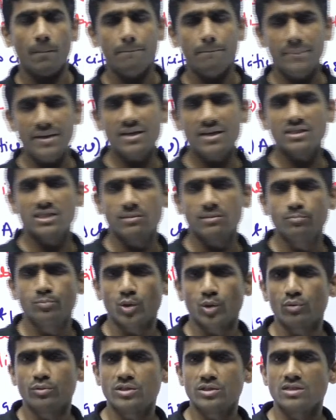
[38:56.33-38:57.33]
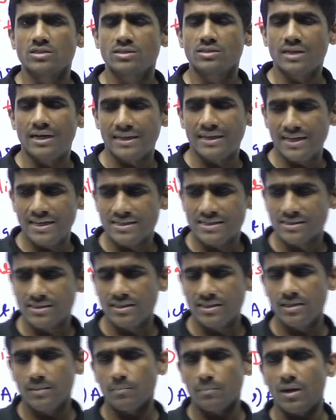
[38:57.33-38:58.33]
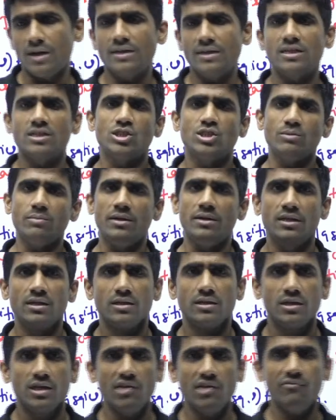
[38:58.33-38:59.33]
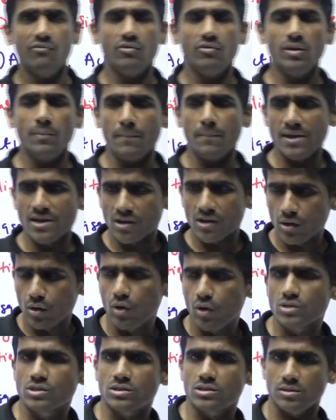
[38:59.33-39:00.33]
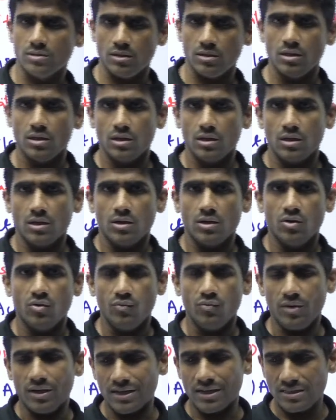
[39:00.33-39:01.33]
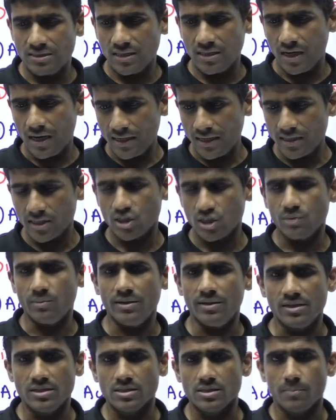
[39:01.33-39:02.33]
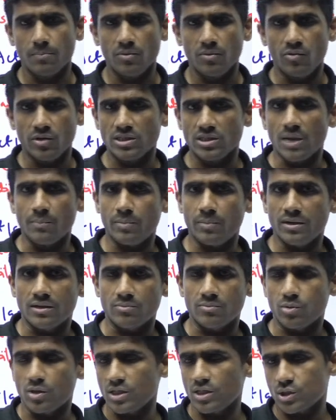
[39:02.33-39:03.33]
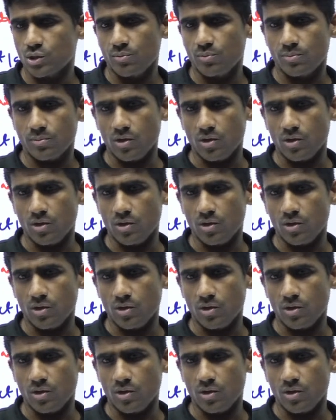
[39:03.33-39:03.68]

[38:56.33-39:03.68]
make some provisions against the untouchability, if we make laws against the untouchabilities, for example, Protection